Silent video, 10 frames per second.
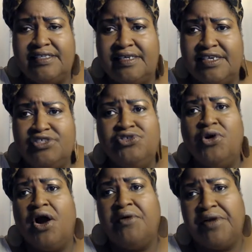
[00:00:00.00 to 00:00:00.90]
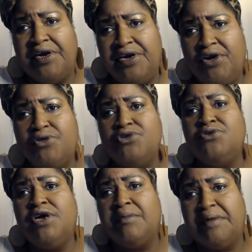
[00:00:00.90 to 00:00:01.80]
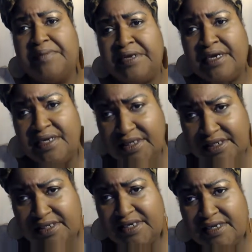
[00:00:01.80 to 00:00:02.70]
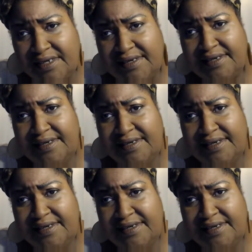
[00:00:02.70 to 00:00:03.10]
Because you already know, you come up in the hood,